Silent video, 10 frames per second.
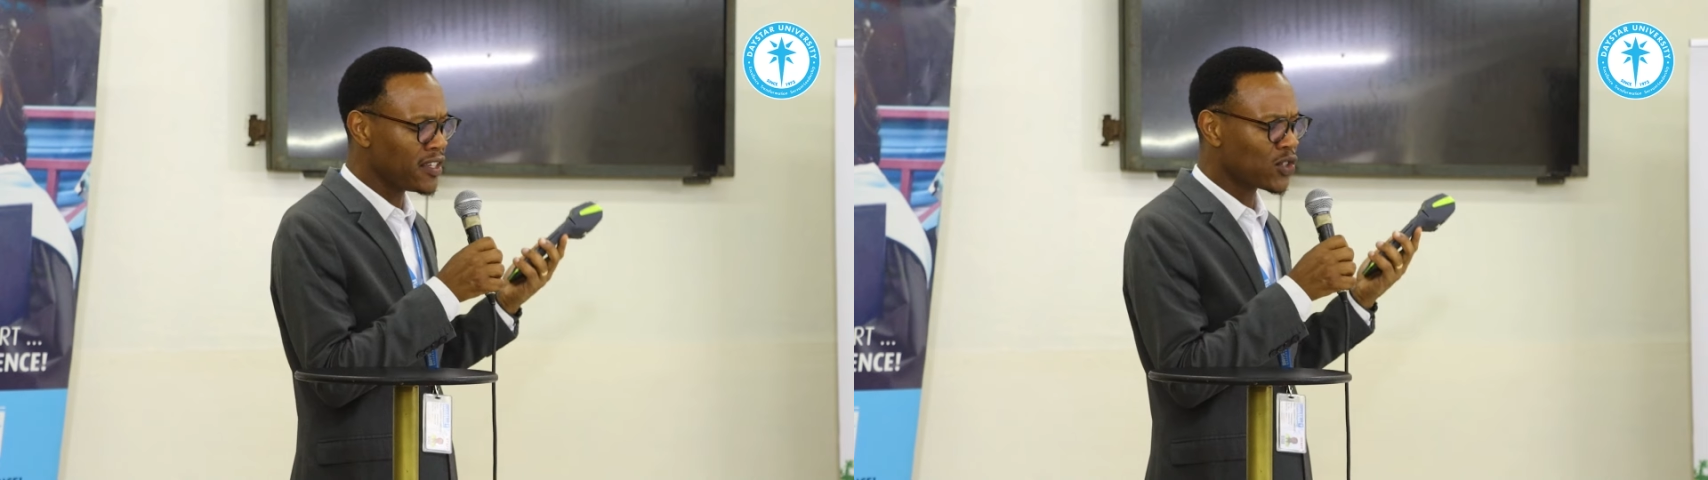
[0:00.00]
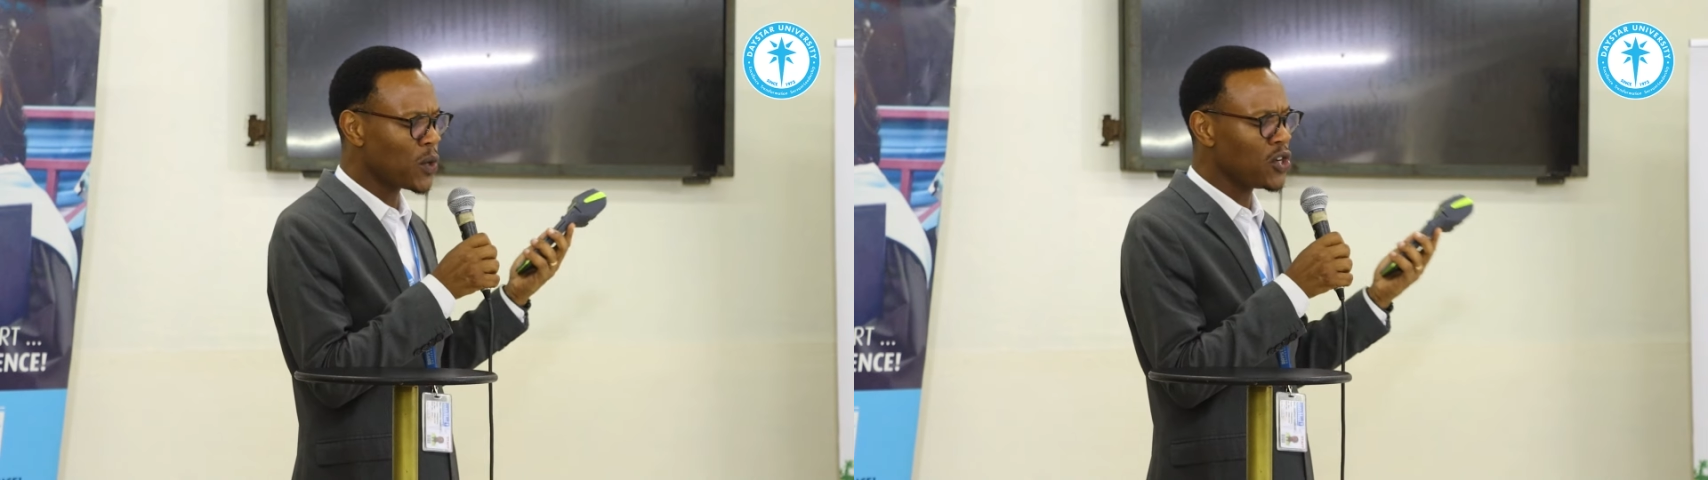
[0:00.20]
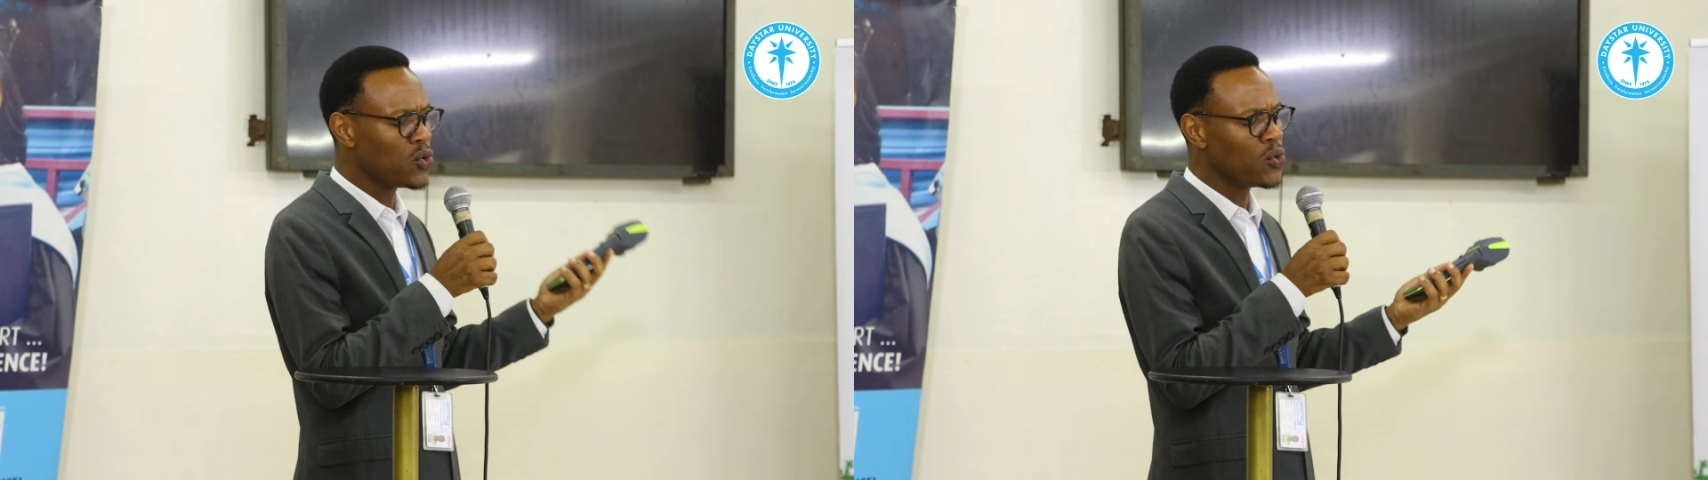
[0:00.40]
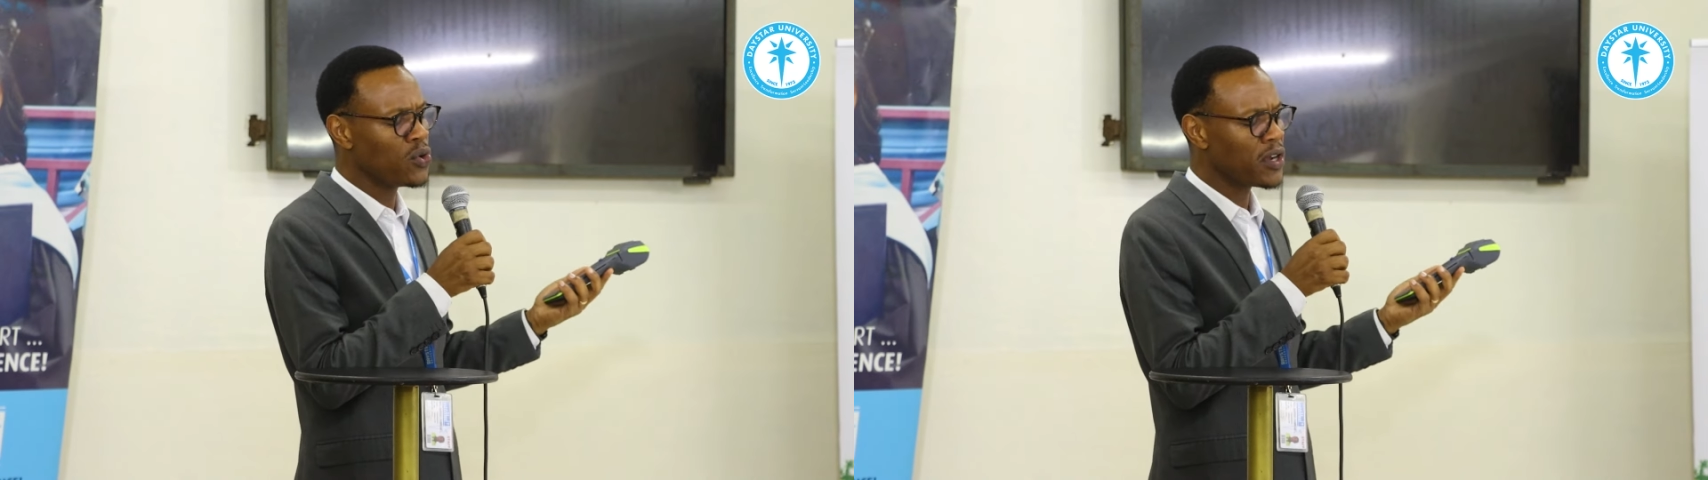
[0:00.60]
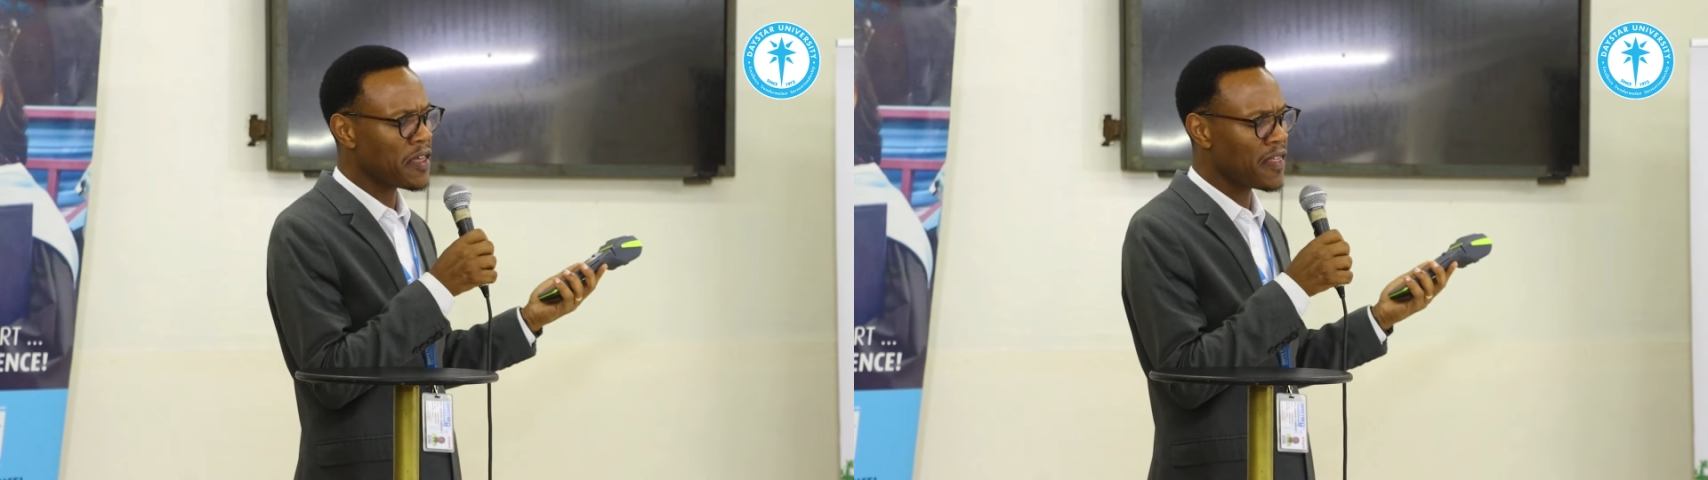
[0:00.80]
this we
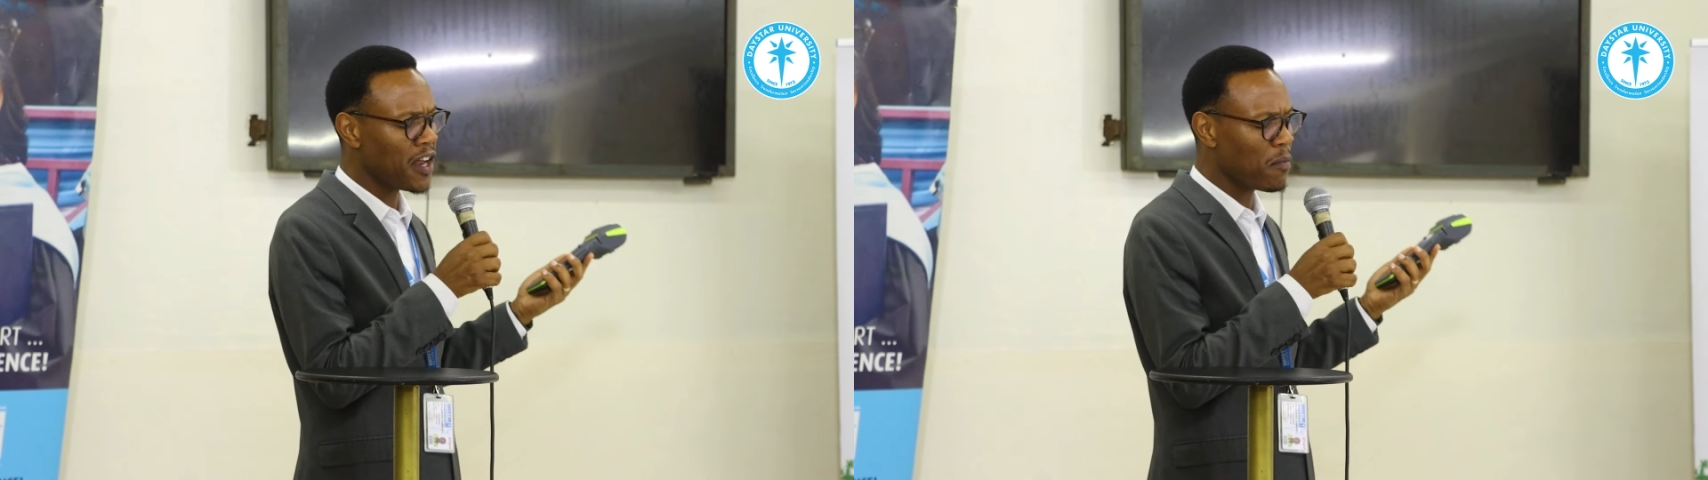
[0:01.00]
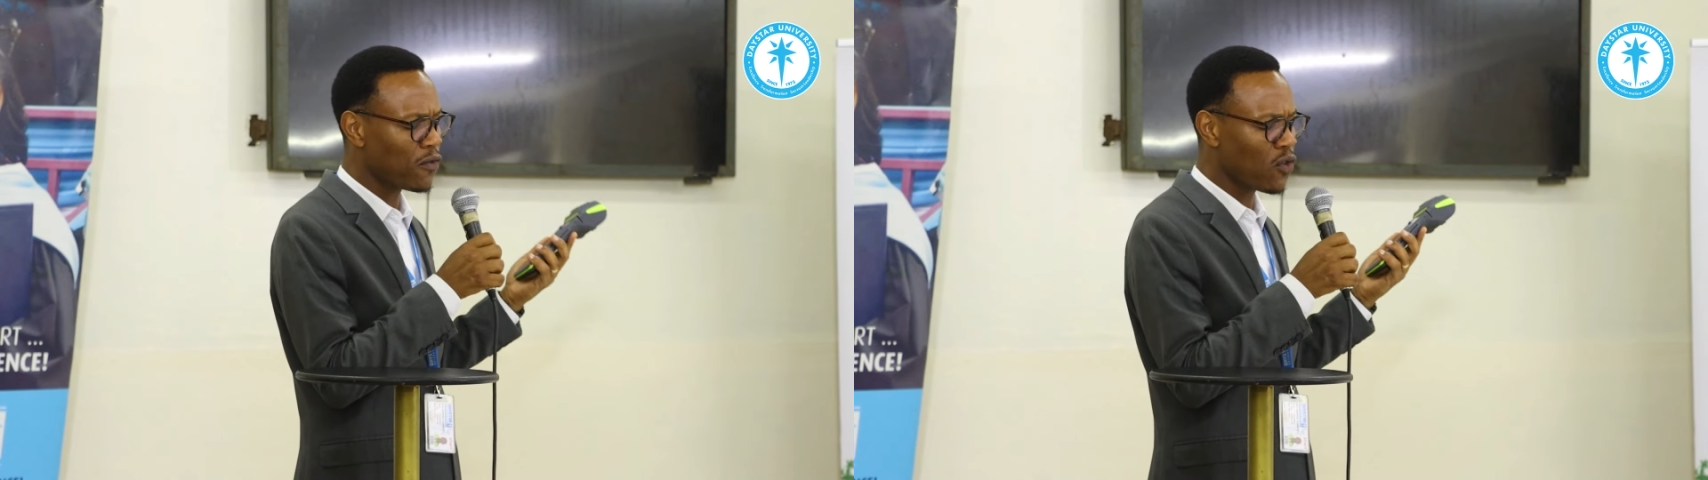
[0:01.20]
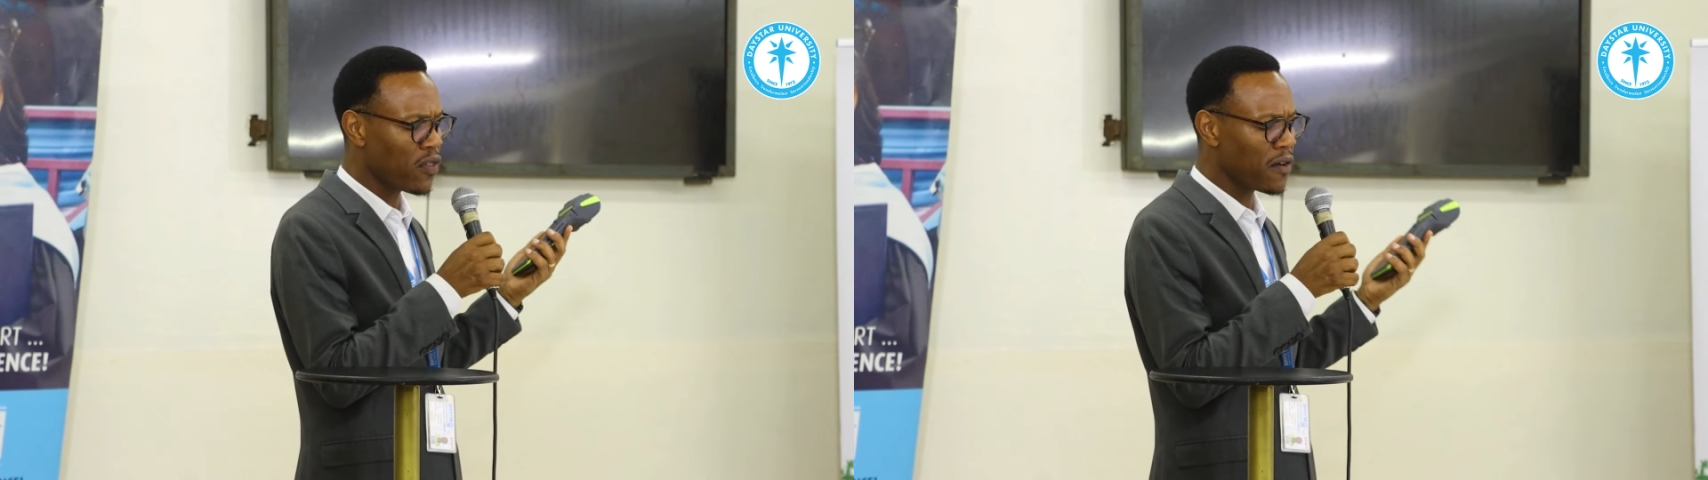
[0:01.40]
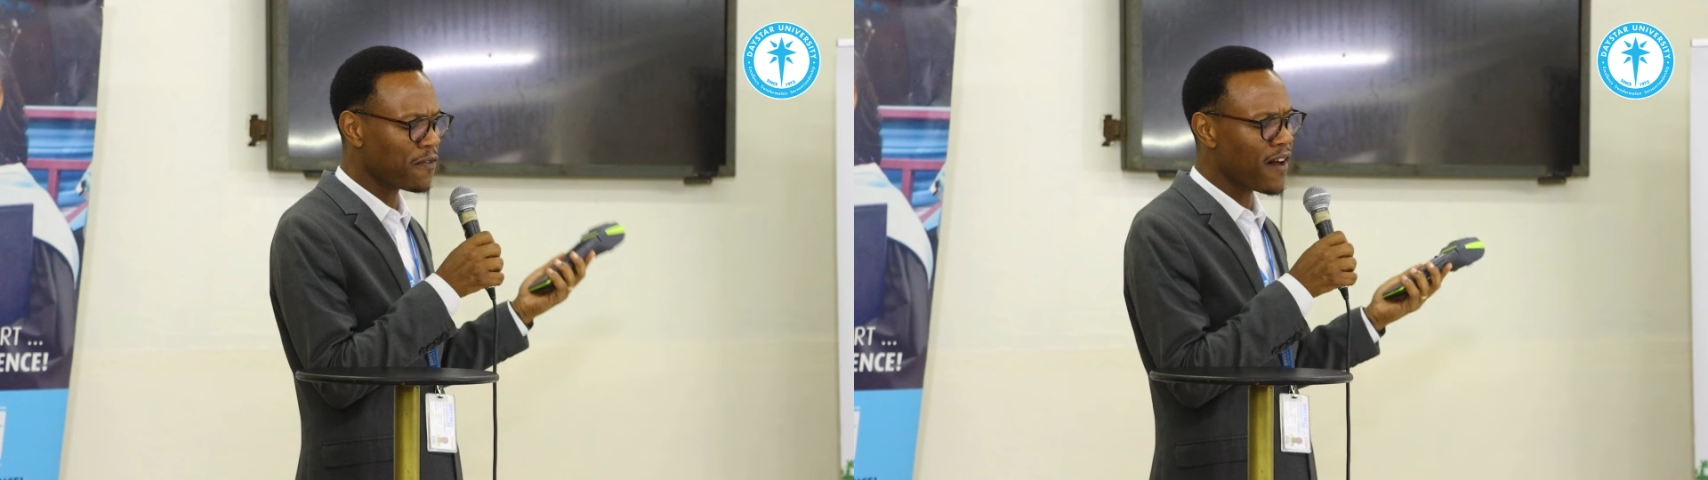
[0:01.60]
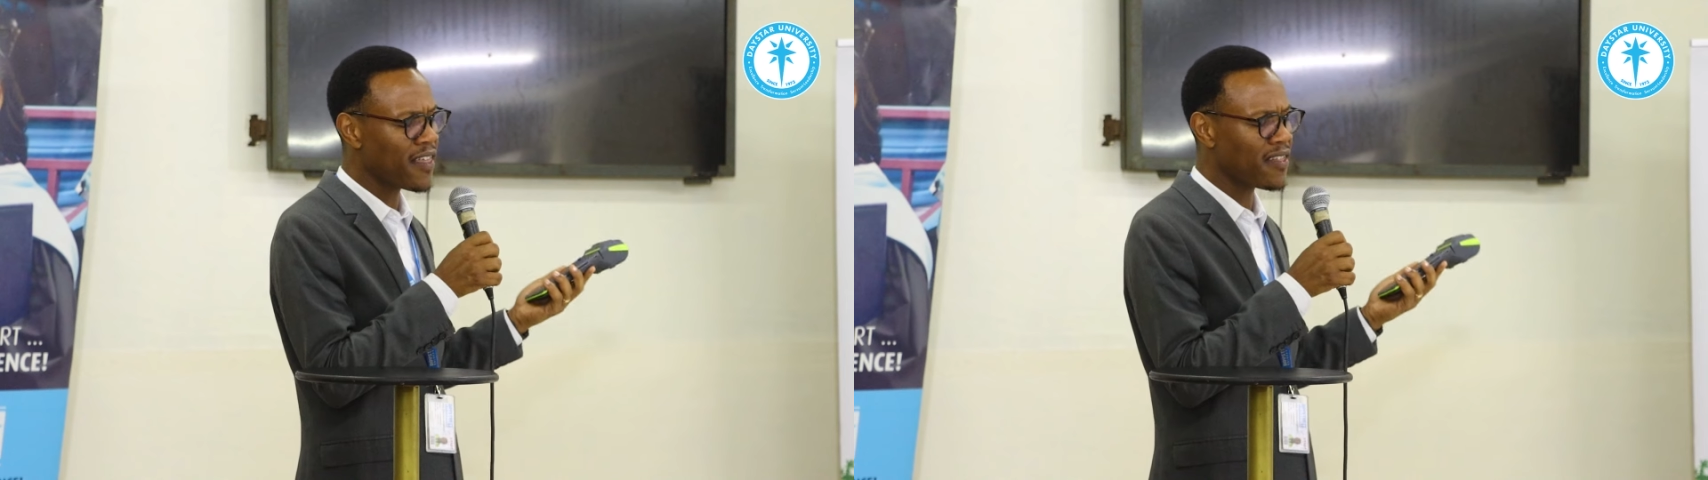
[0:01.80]
do in the name of God the
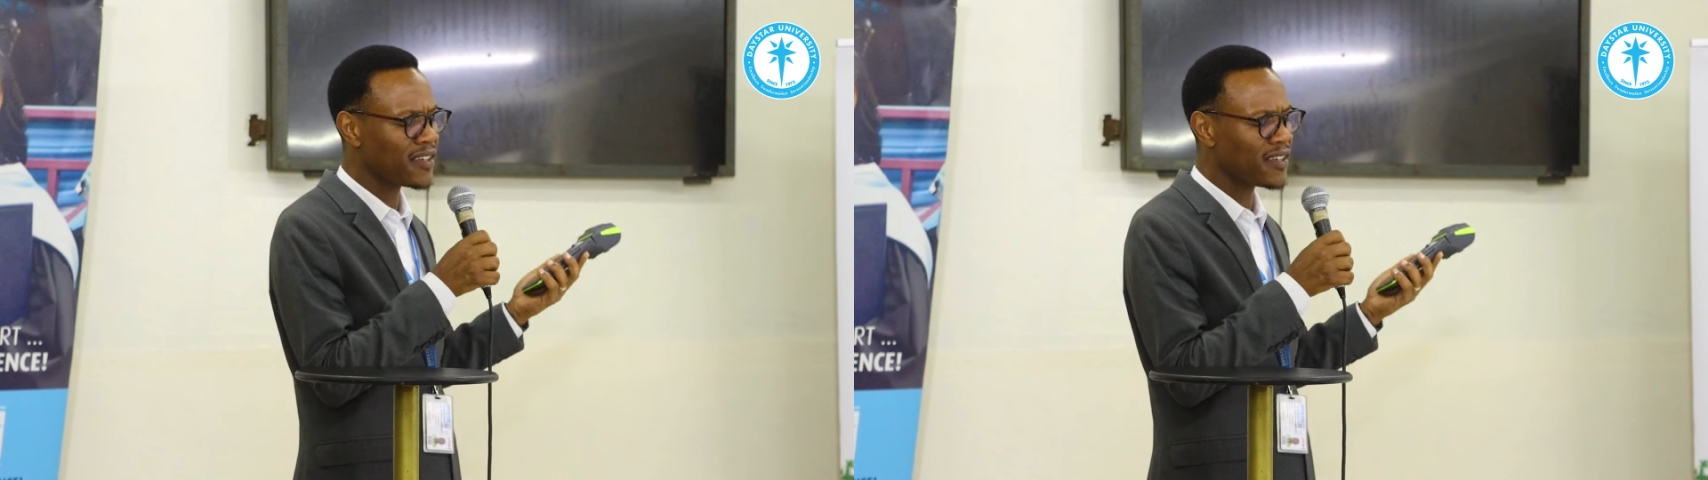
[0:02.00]
Father,